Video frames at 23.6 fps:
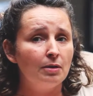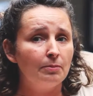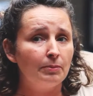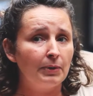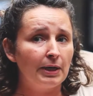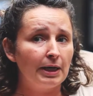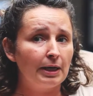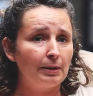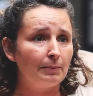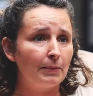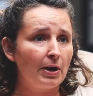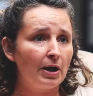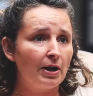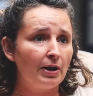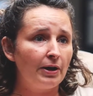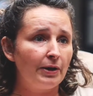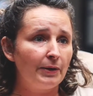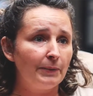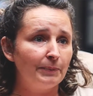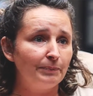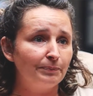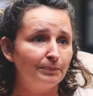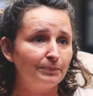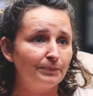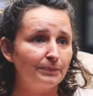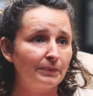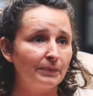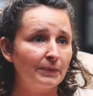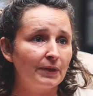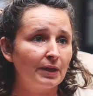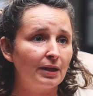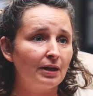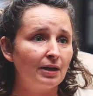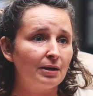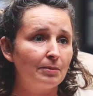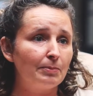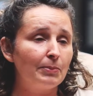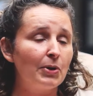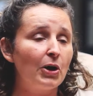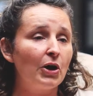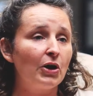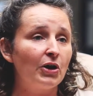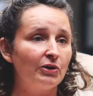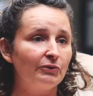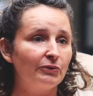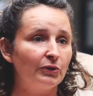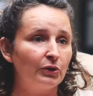being
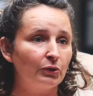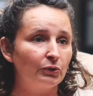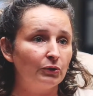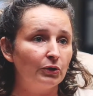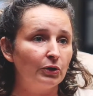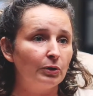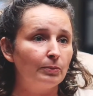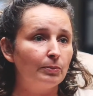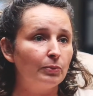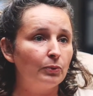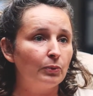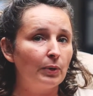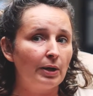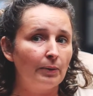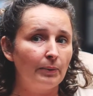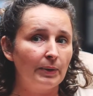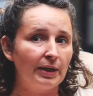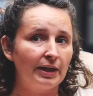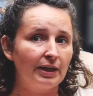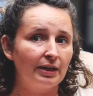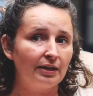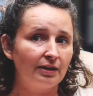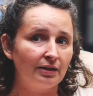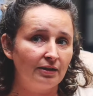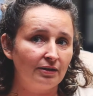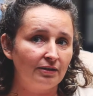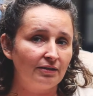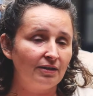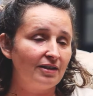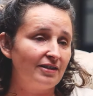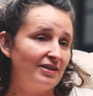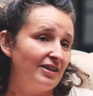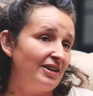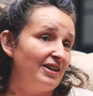part of a group where we can,